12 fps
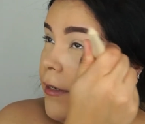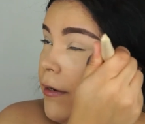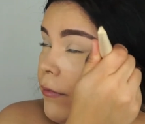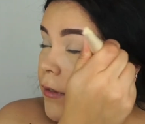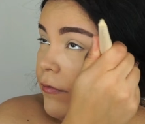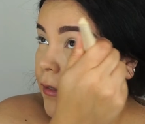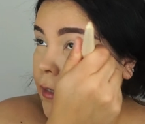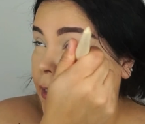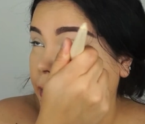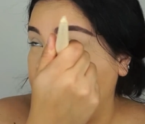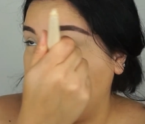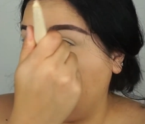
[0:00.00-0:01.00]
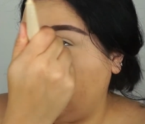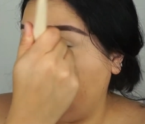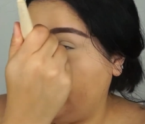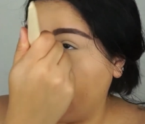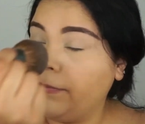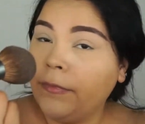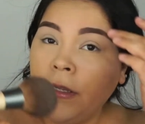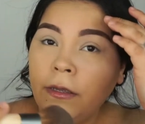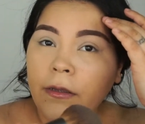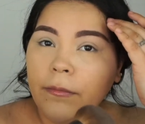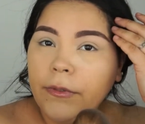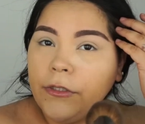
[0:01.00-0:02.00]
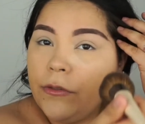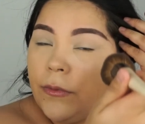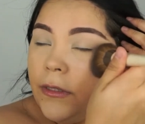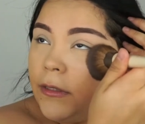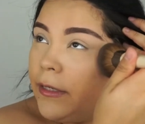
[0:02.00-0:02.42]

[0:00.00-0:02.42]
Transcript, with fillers: get rid of any extra. But you want